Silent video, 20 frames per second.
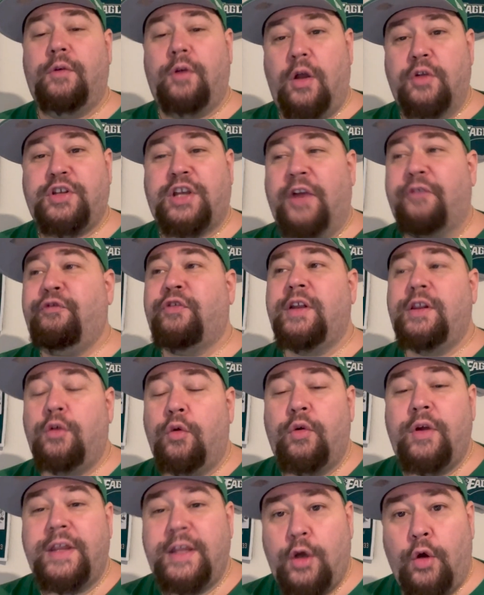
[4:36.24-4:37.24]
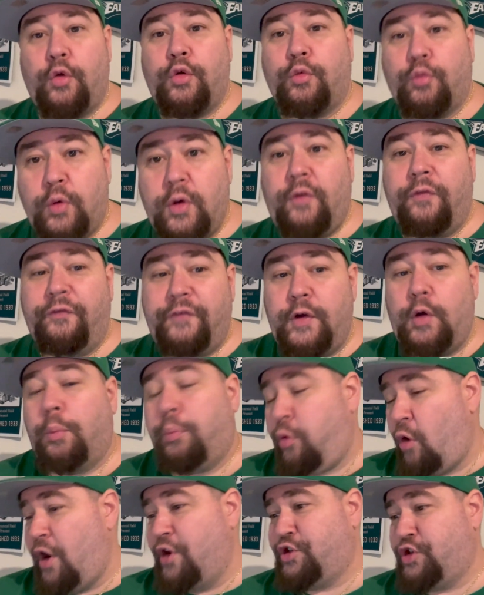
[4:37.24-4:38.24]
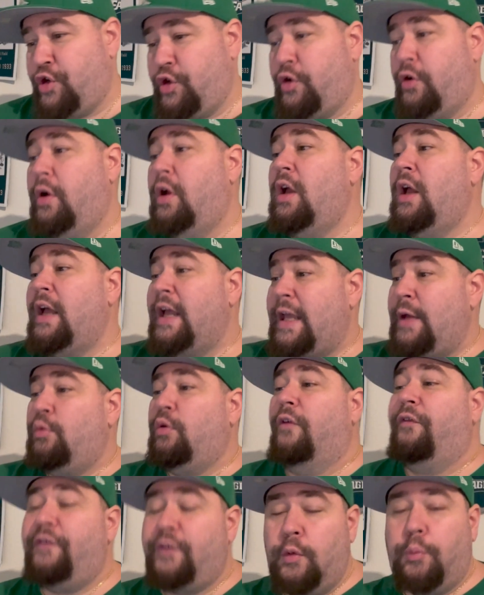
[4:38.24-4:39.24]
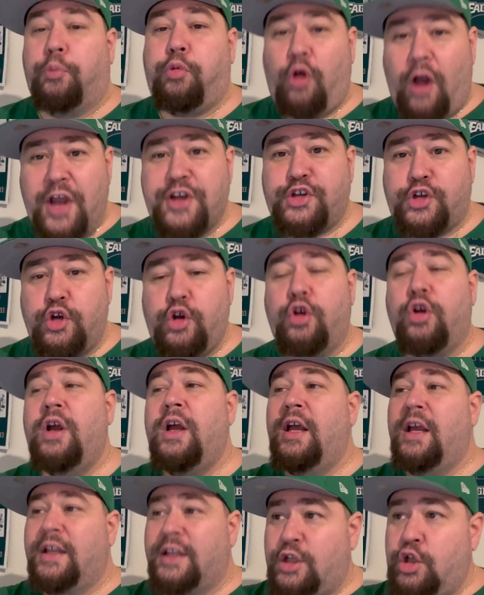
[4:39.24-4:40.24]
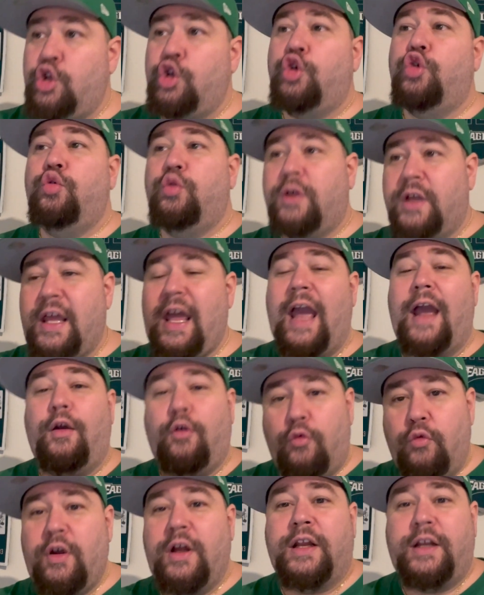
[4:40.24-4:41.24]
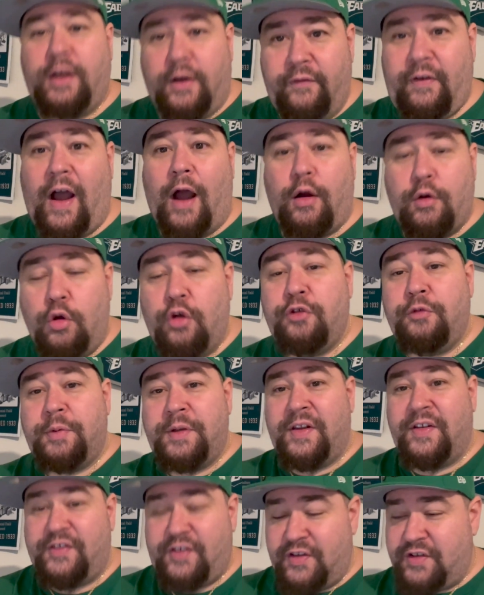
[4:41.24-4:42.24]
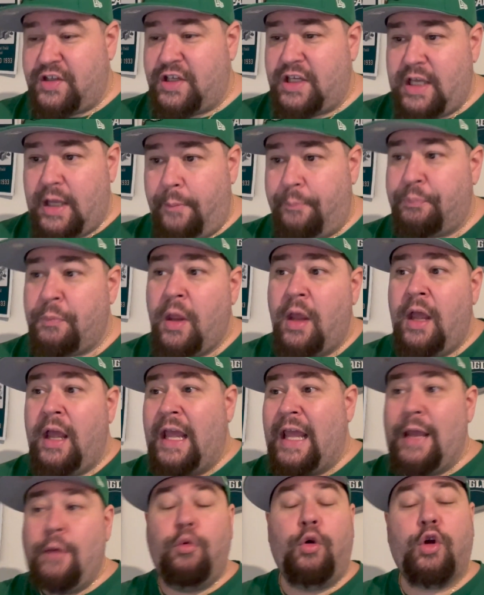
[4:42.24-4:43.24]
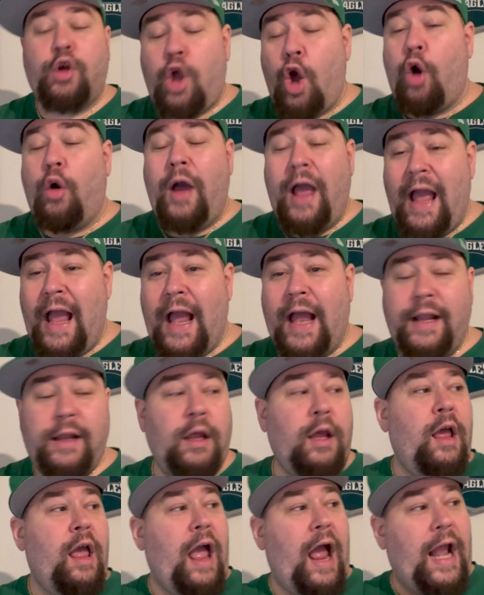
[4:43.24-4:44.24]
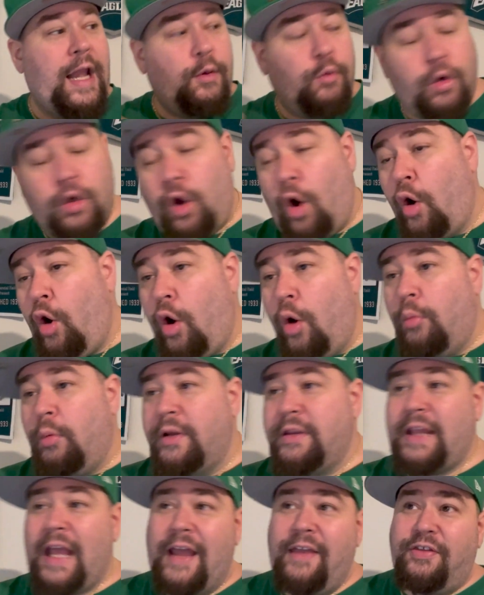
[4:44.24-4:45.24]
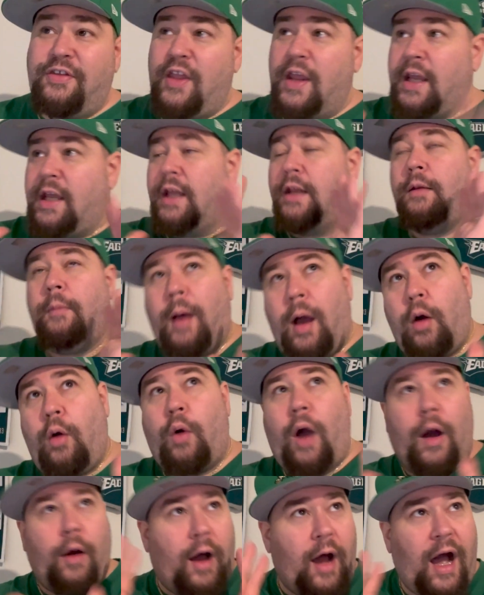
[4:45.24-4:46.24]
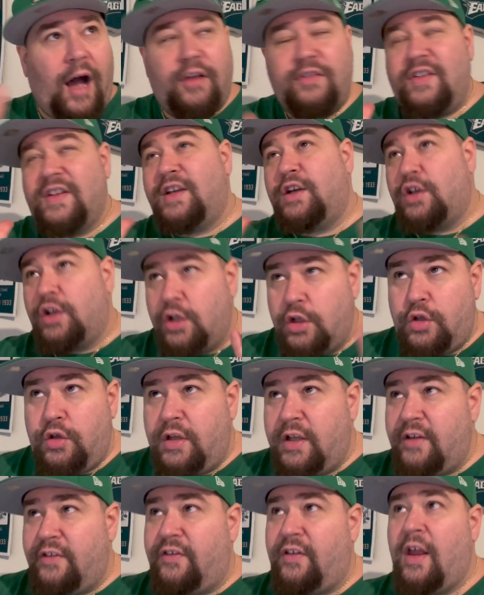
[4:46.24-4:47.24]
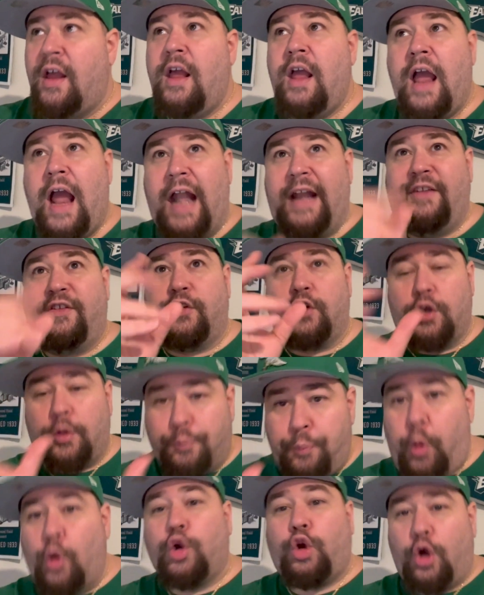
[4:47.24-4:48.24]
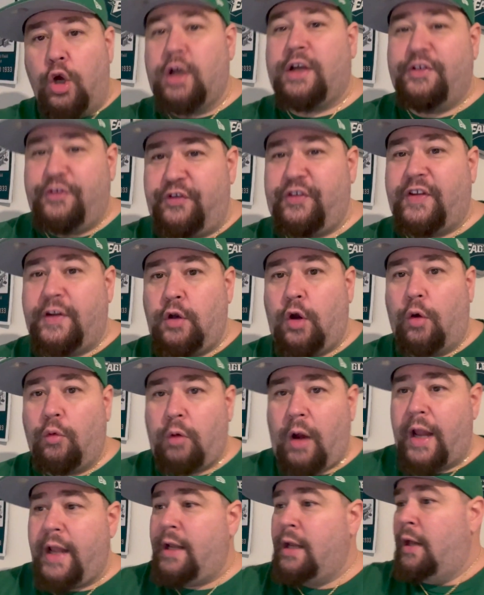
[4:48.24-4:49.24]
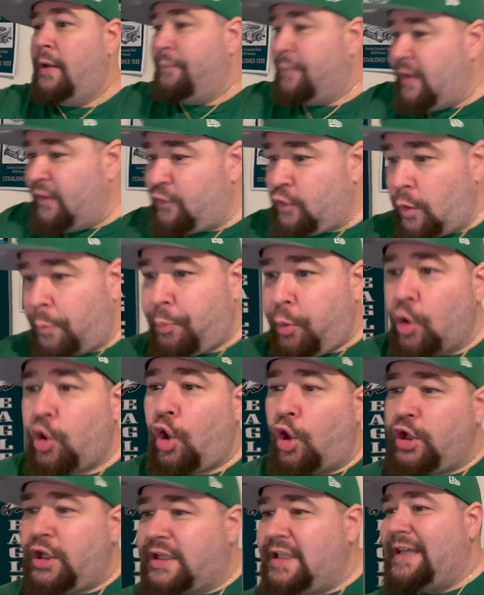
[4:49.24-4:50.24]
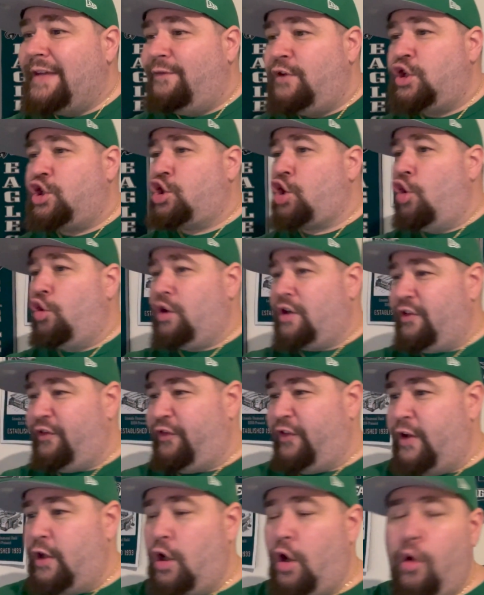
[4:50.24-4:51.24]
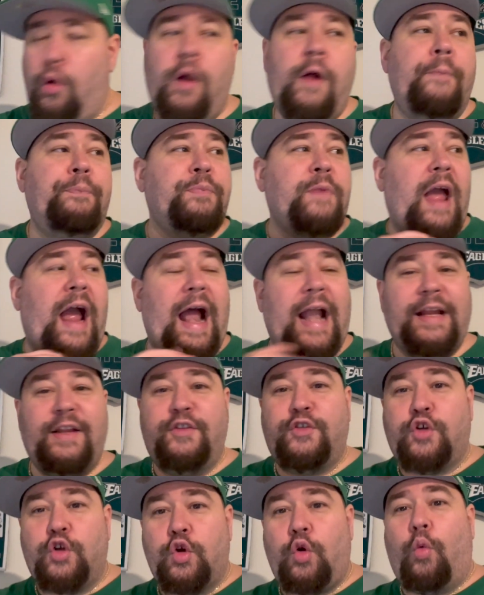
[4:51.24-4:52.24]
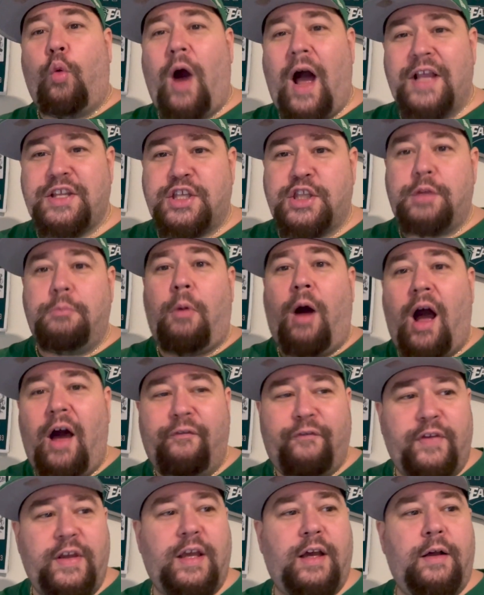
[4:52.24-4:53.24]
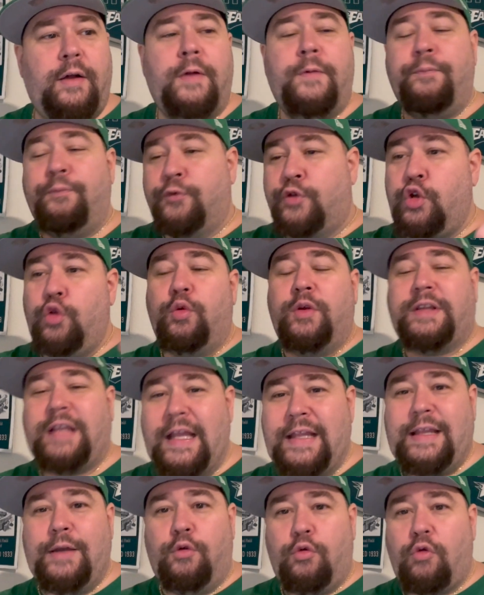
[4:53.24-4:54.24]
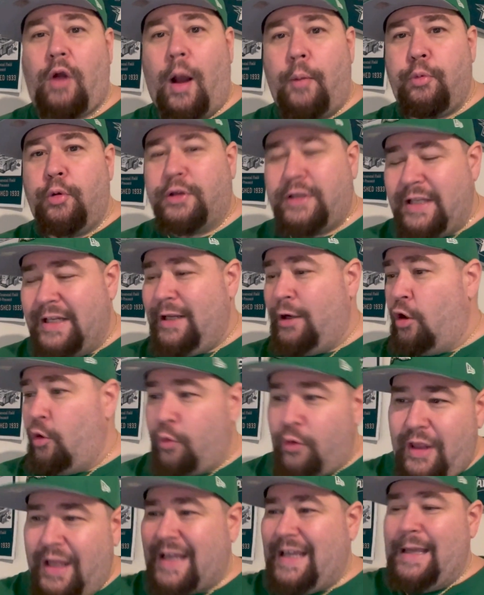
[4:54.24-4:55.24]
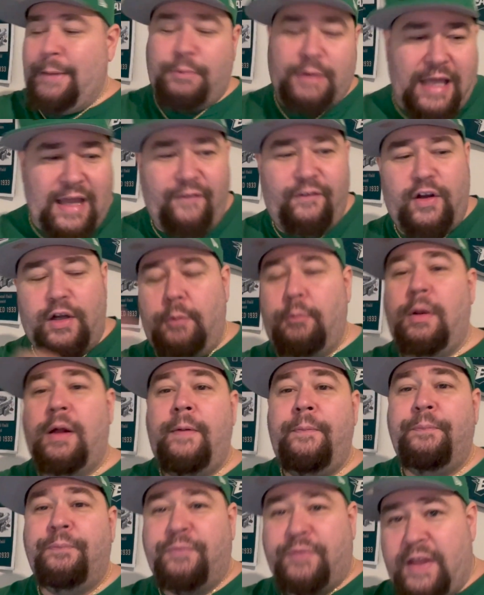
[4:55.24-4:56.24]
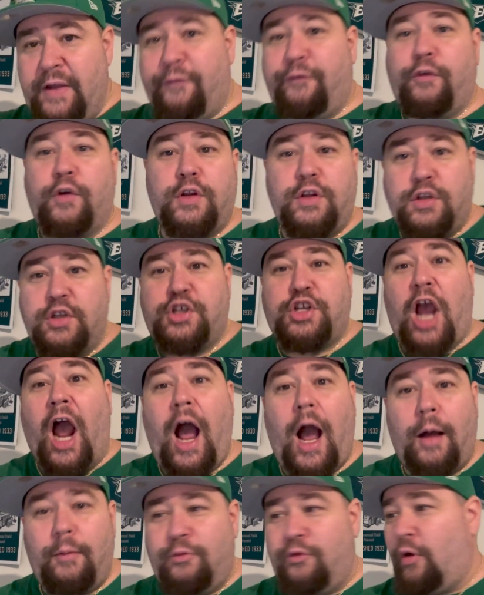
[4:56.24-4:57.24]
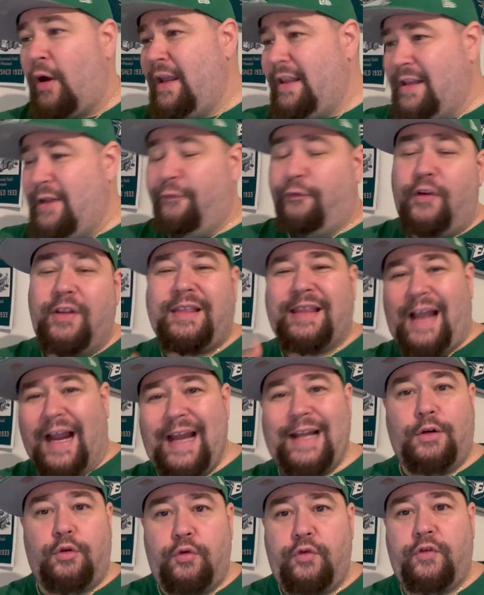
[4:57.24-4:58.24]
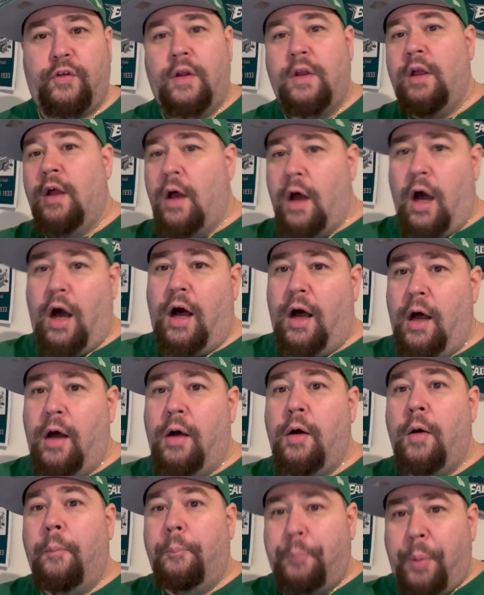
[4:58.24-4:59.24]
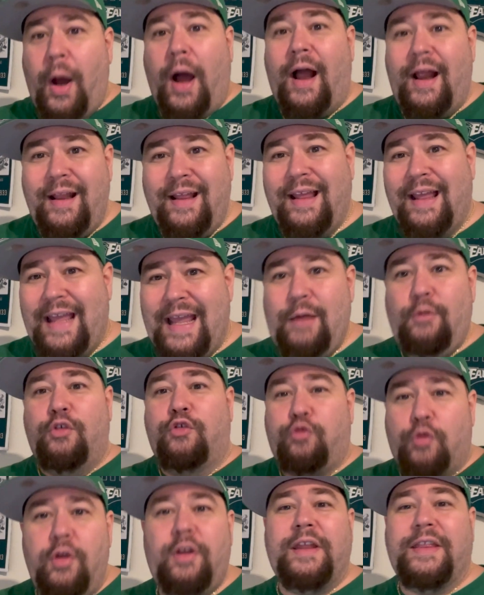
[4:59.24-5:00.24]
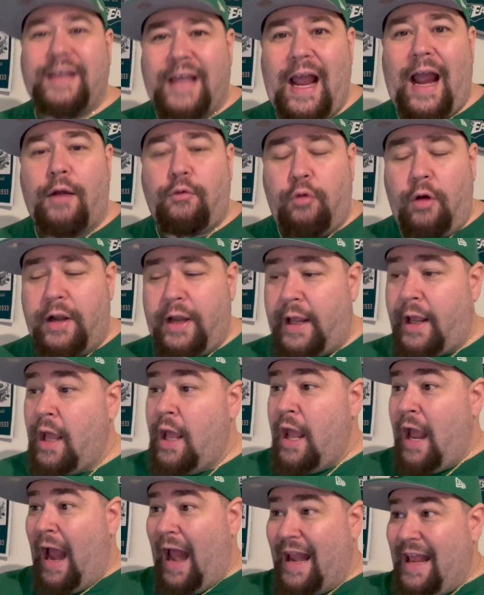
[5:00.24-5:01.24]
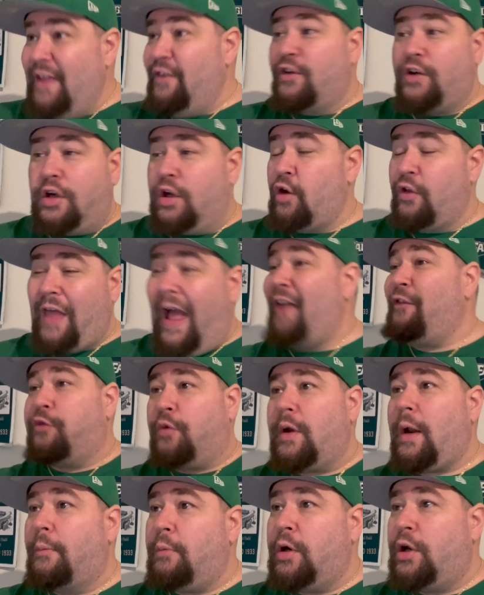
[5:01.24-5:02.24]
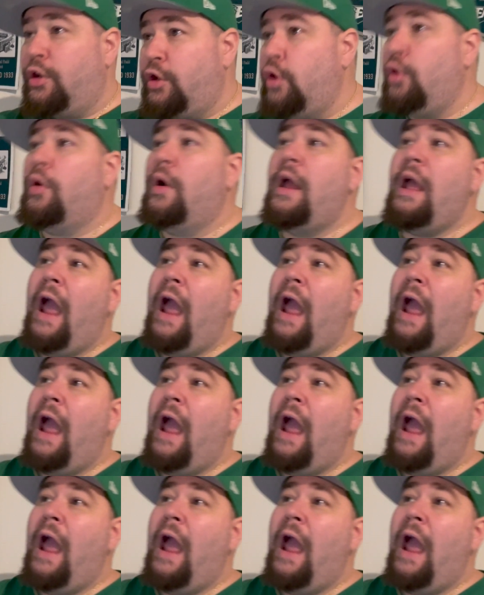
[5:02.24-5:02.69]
Jeffrey Lurie, the owner, will feel pressure. He will feel pressure to get rid of Howie Roseman as the GM. He will go ahead and he will go home one day thinking about how's he going to do this, and he's going to put on Casino, right? He's going to put on the TV show Casino, and he's going to watch the Mafia do what they did with Robert De Niro, where they keep giving him different jobs, right? Different titles. But he was really the guy running. And he's going to go, that's what I'm going to do.